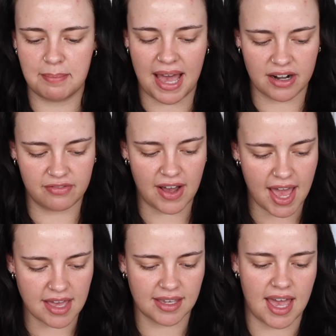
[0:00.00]

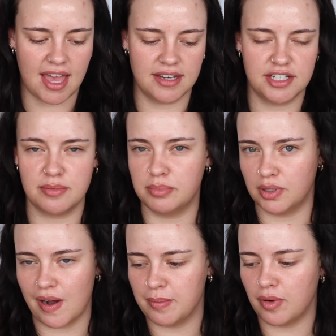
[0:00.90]
mattifying and
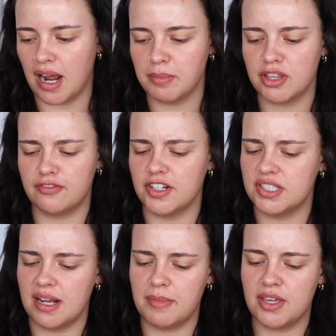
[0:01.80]
blurring primer. The
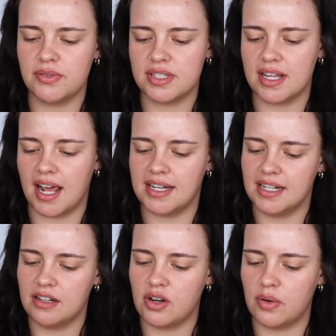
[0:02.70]
first time I used it, I
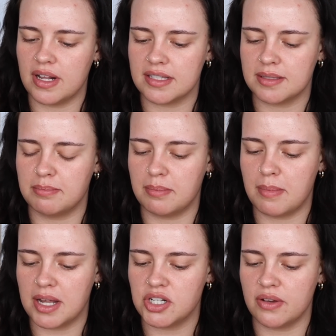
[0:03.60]
didn't notice
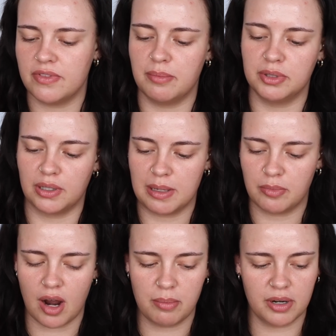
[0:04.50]
much of the blurring
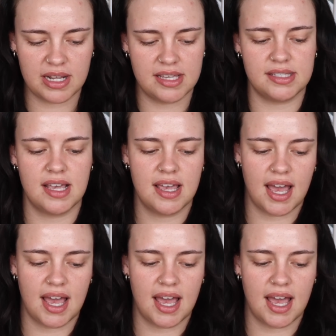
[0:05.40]
properties.